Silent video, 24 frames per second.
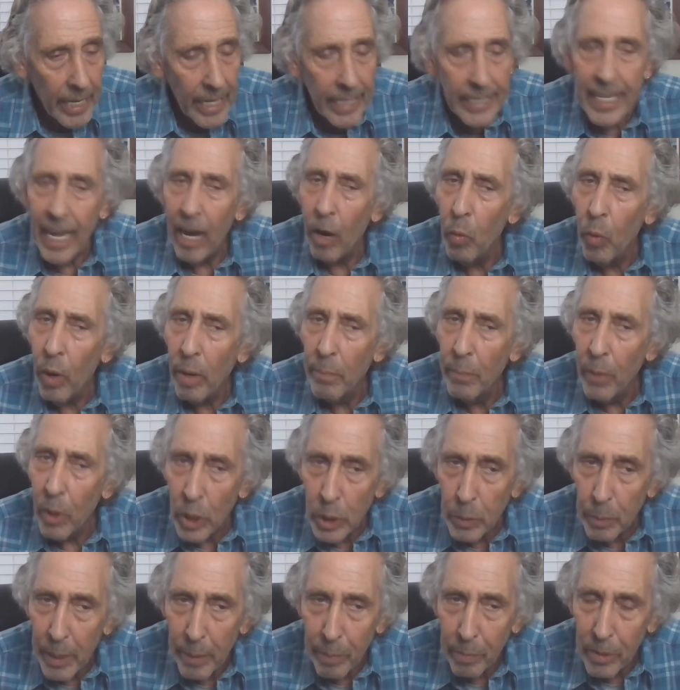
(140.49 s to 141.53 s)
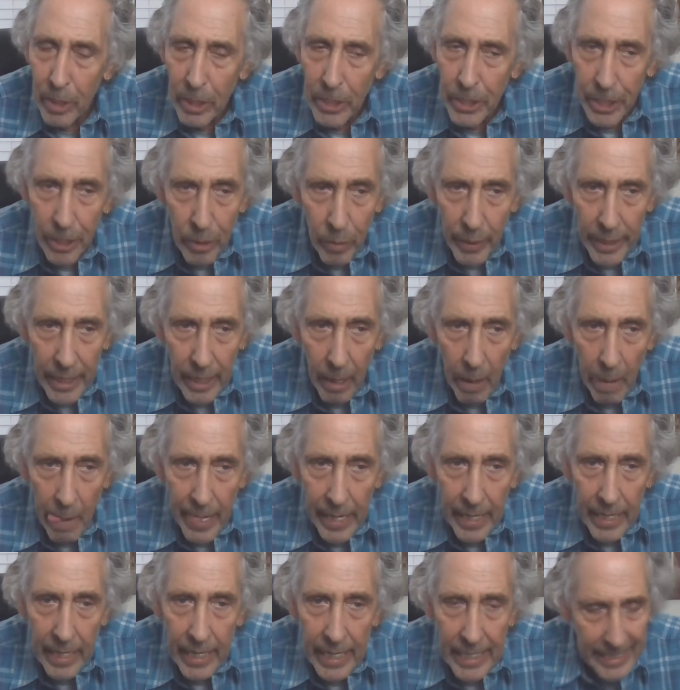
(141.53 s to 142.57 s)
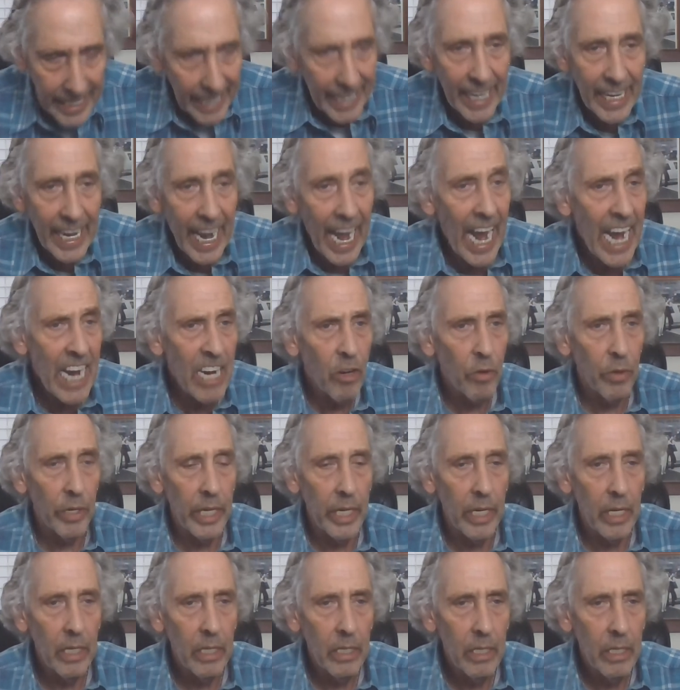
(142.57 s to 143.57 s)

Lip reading: Now, what most people are doing is they get angry.